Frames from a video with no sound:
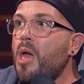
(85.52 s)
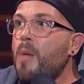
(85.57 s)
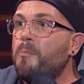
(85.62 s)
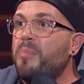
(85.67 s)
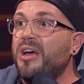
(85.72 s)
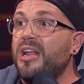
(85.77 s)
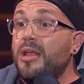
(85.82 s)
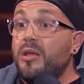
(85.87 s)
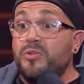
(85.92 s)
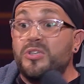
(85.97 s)

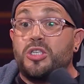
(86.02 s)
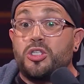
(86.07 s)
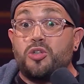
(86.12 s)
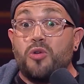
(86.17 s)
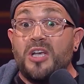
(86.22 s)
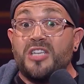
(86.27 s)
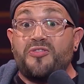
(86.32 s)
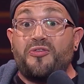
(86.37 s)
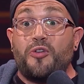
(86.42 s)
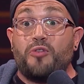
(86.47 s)
But it was
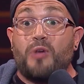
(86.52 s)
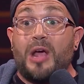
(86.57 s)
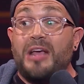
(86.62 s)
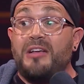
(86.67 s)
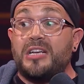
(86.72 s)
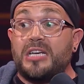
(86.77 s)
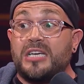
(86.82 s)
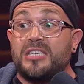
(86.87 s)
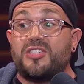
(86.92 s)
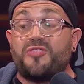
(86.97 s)
stressful, right?
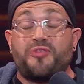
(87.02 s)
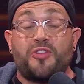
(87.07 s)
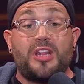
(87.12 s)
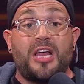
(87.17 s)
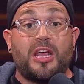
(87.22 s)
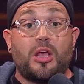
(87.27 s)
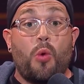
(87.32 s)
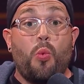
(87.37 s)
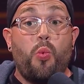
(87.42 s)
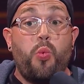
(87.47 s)
Because for
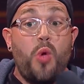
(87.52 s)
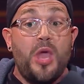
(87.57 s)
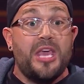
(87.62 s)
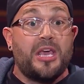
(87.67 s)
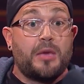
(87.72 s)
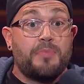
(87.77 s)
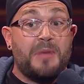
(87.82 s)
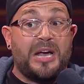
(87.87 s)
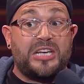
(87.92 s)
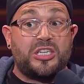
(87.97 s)
like a
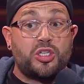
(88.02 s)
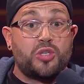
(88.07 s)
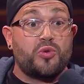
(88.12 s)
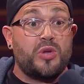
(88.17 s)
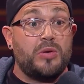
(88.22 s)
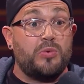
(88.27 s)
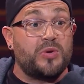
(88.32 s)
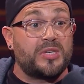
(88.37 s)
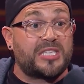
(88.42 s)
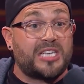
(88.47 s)
week, my
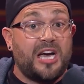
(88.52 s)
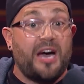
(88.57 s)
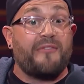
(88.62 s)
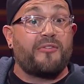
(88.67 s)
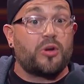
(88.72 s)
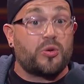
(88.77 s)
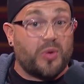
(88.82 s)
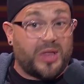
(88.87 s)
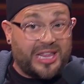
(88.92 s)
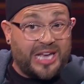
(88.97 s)
street was
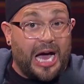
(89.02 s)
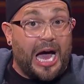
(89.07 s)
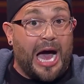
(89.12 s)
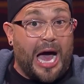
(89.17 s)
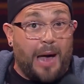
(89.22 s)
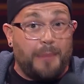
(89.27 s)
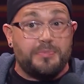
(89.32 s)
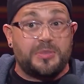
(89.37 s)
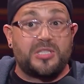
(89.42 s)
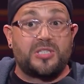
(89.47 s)
covered with
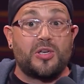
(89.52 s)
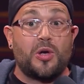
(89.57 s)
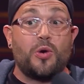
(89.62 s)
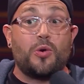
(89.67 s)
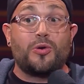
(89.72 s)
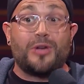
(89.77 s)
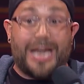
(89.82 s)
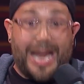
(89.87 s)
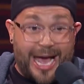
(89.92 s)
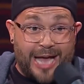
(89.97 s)
cops. So
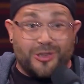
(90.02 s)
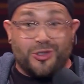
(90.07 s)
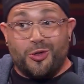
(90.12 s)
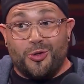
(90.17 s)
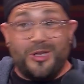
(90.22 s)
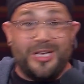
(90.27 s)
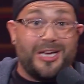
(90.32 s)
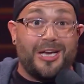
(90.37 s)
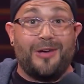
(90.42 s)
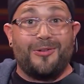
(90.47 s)

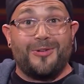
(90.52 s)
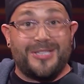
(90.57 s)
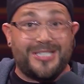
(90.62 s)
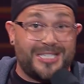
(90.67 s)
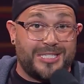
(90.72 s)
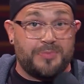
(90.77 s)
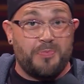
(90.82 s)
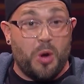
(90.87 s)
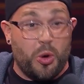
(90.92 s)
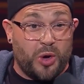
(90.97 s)
naturally, I was
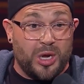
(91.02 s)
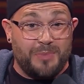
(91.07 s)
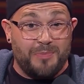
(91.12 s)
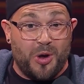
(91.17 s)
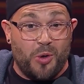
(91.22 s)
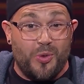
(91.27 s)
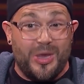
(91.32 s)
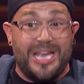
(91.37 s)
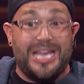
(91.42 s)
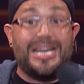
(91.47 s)
smoking my
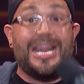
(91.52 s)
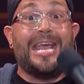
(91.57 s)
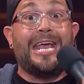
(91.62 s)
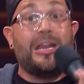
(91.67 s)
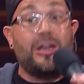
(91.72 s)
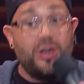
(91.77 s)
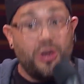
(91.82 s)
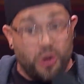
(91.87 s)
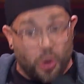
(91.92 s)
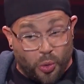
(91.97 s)
weed
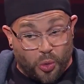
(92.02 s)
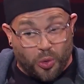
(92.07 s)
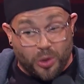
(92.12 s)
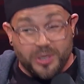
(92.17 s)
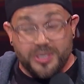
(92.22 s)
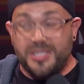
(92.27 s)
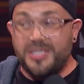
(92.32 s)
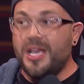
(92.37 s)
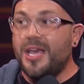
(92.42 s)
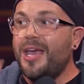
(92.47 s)

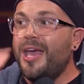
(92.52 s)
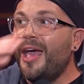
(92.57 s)
indoors.